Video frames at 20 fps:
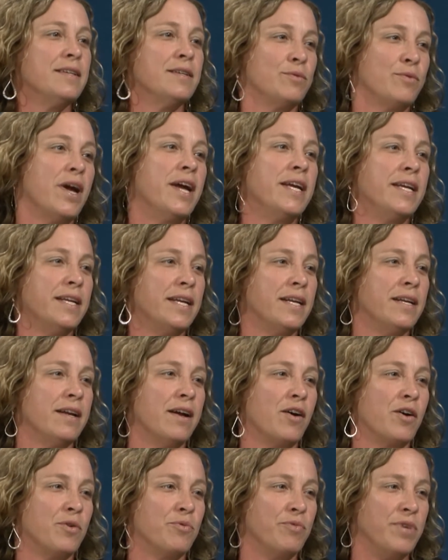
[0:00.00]
right, in
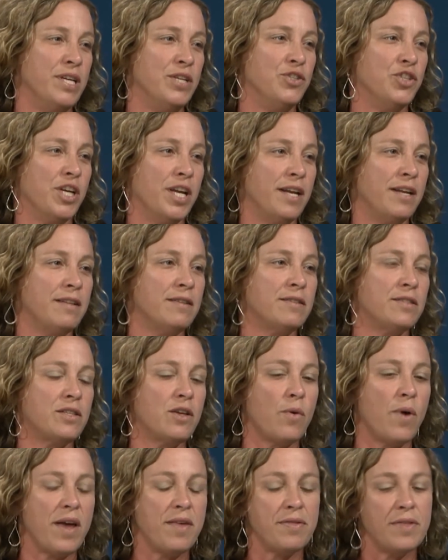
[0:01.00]
our region. And so
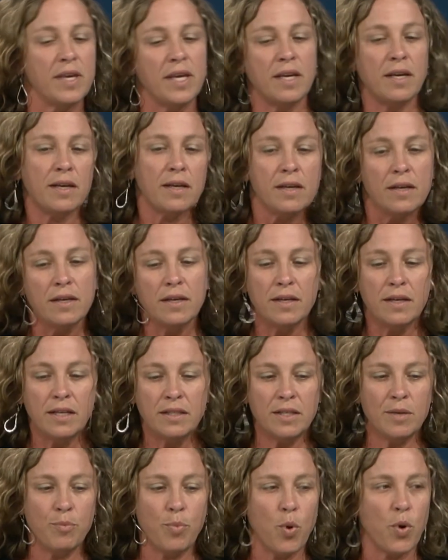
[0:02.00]
I think
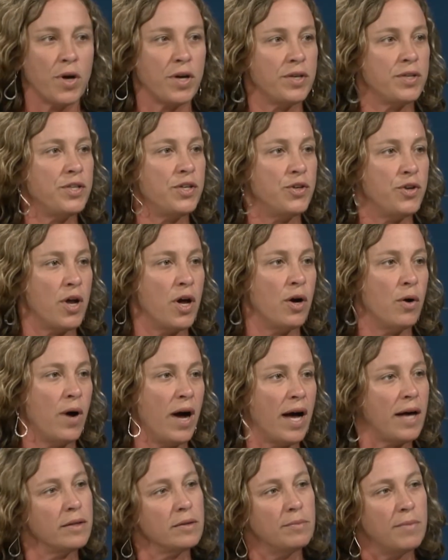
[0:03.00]
it's important to know
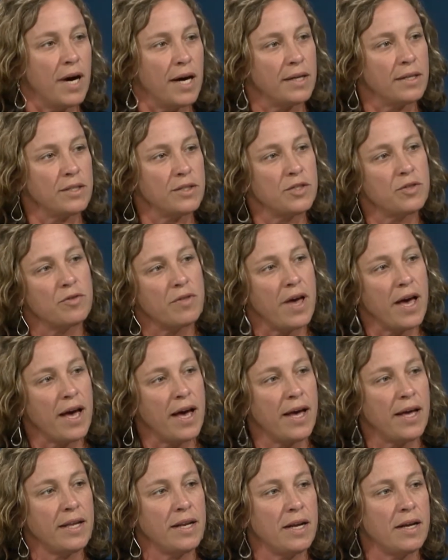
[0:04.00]
how to monitor
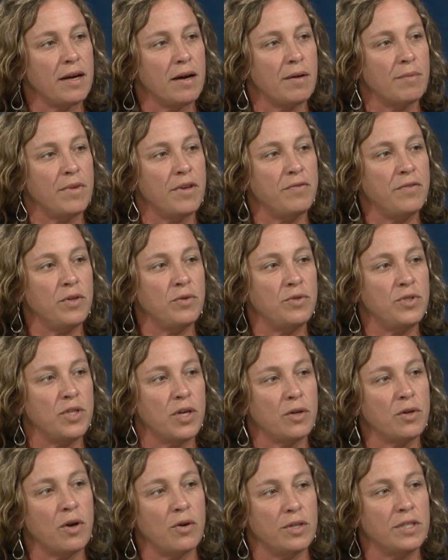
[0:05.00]
that. Um, if you
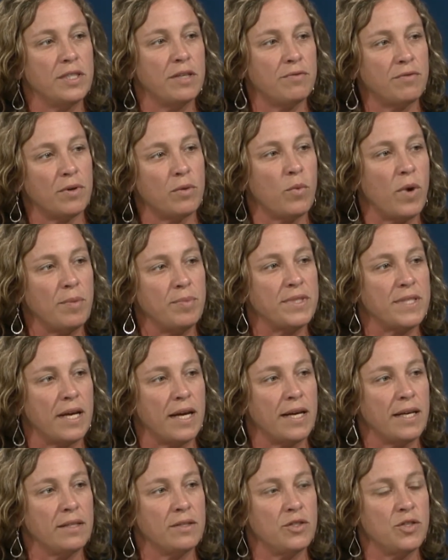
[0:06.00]
go to different
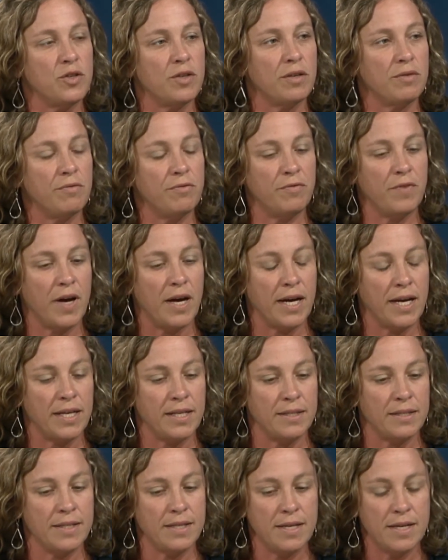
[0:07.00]
websites, you can
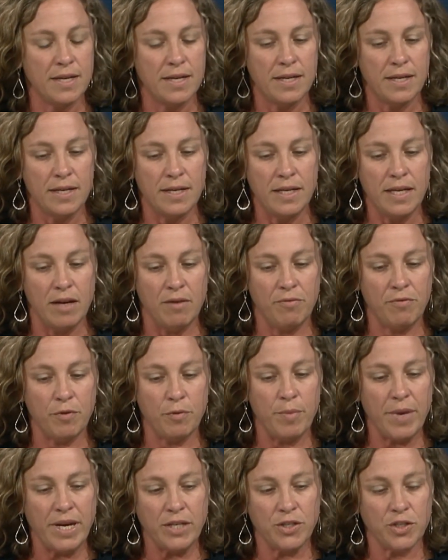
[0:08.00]
find
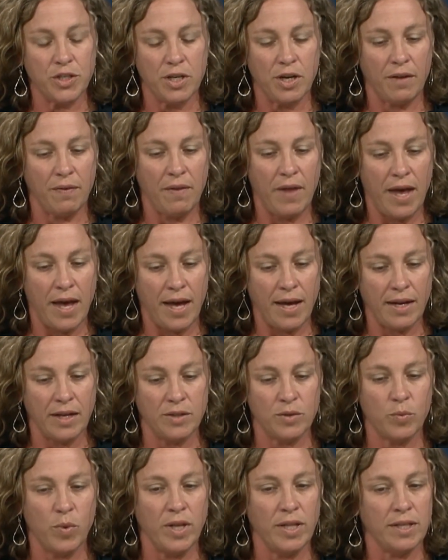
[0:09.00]
information on that,
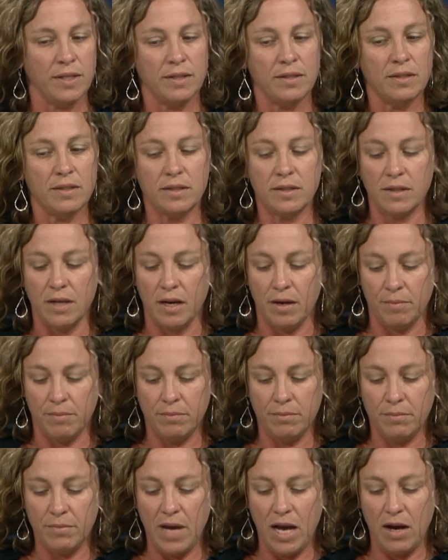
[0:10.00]
as well as um,
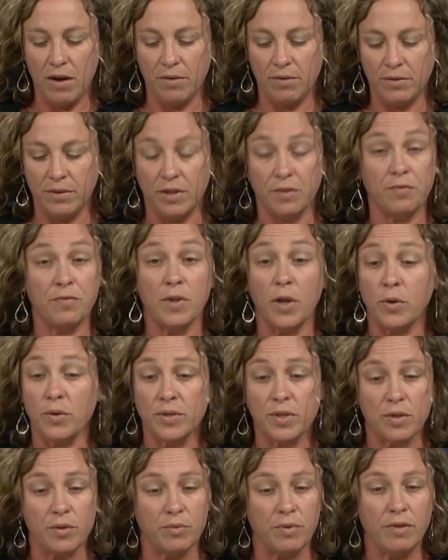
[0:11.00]
how the flows
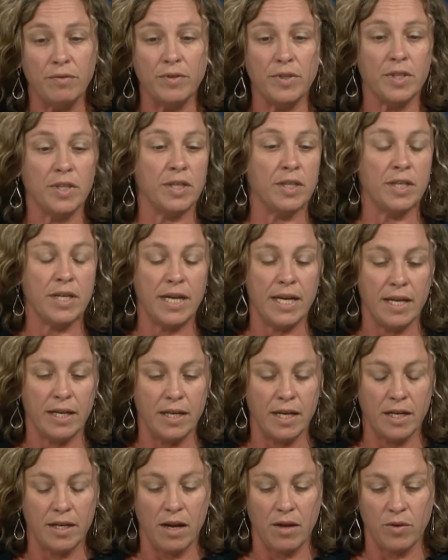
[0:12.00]
of the river and,
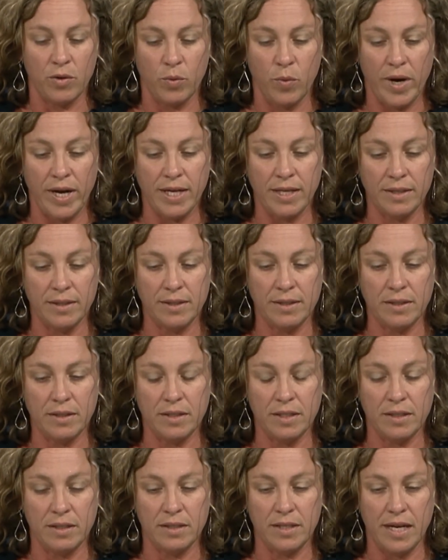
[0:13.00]
and other ways
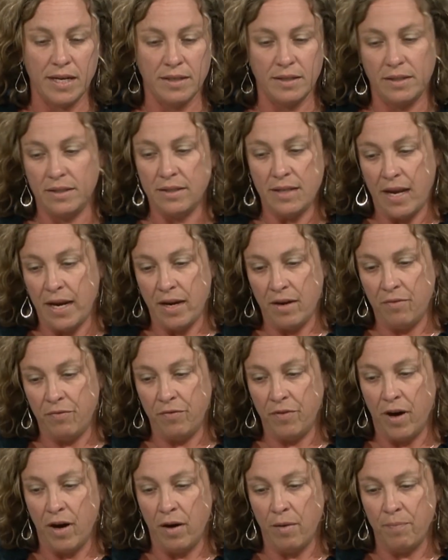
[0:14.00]
to stay safe.
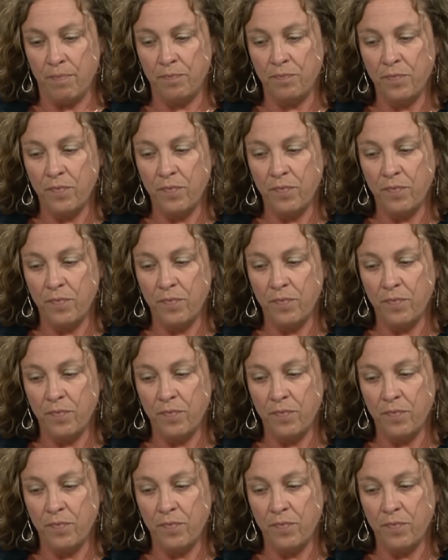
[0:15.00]
Um,